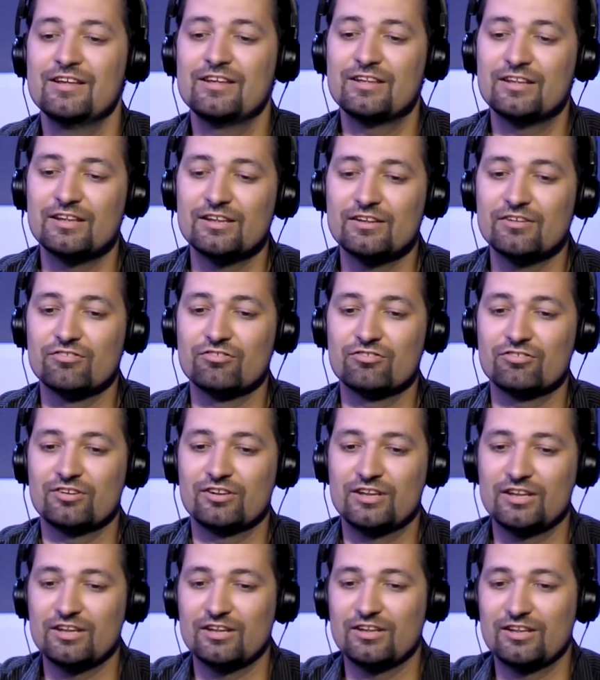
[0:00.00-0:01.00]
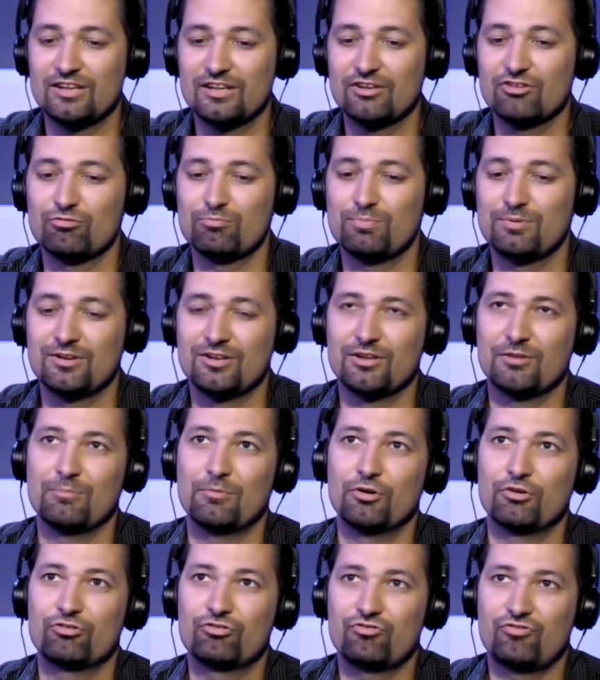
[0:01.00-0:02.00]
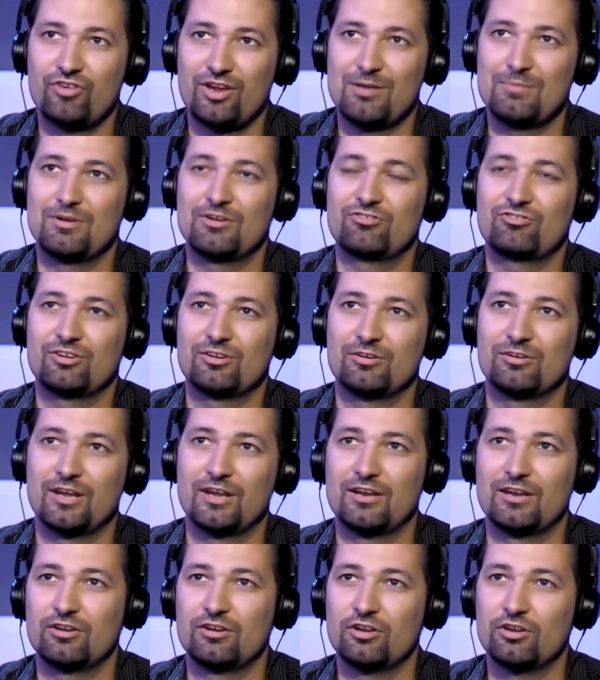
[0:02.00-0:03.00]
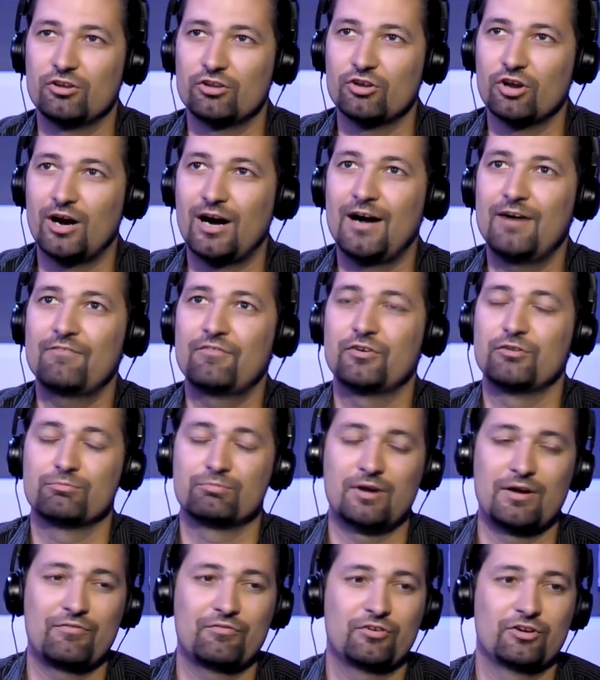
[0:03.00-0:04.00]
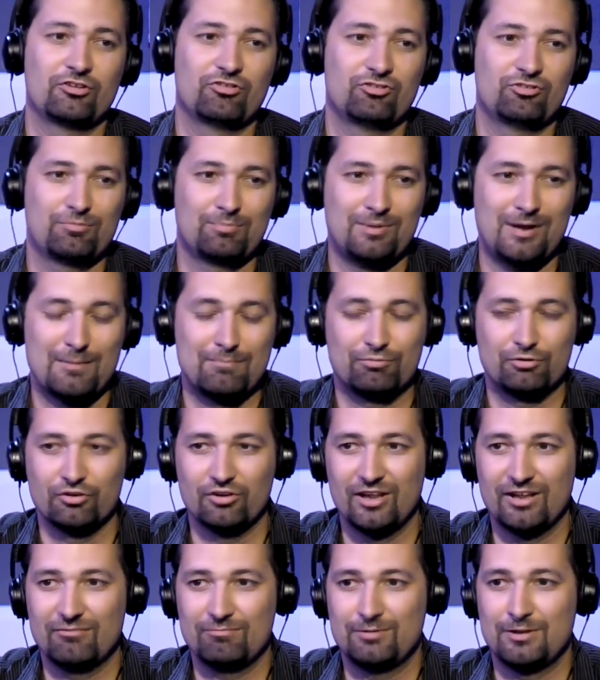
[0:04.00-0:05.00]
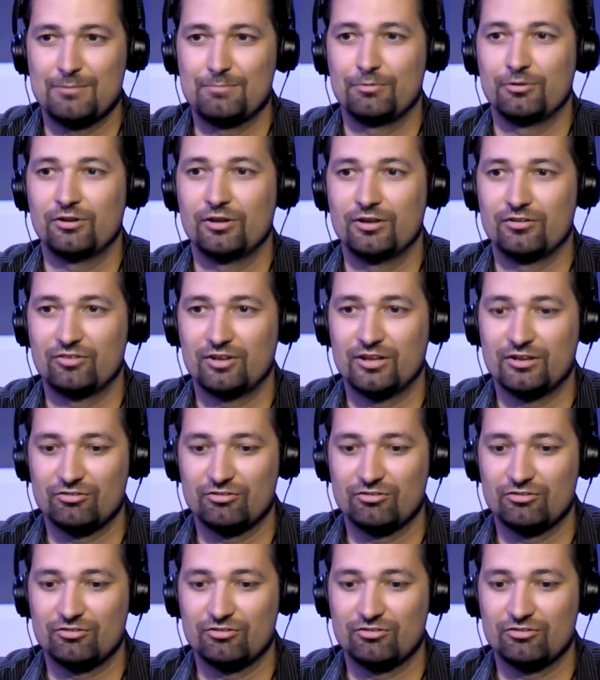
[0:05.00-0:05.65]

He is yes. he, he has been the most famous and, and you, you often referenced by pro-life people as, mm-hmm.